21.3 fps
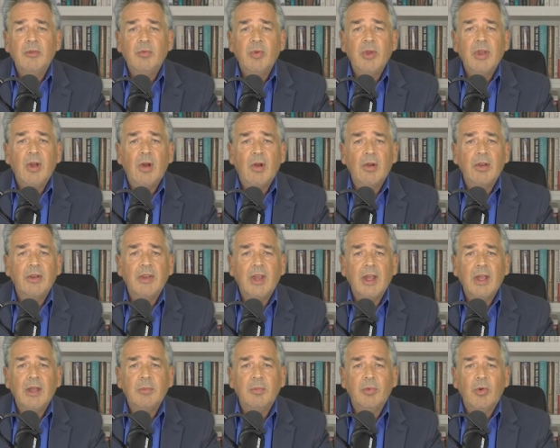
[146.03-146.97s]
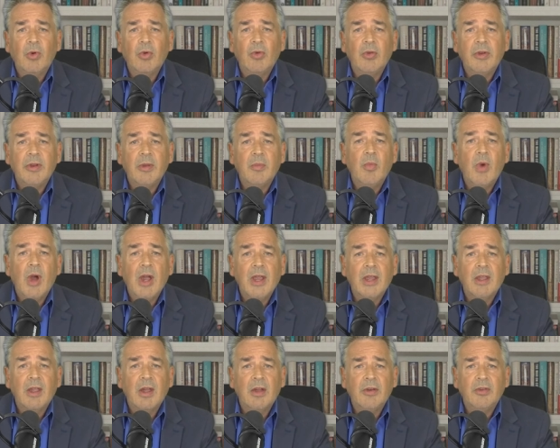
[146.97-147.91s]
If we holiday abroad in
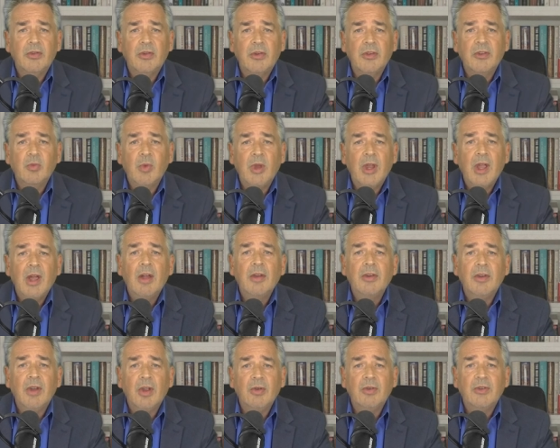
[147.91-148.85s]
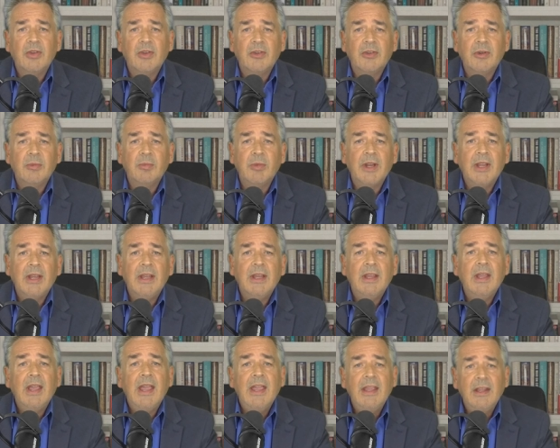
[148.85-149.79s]
white countries, we are
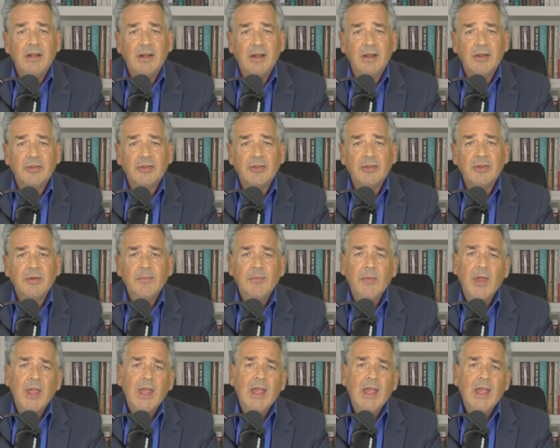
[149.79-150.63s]
noticeably English.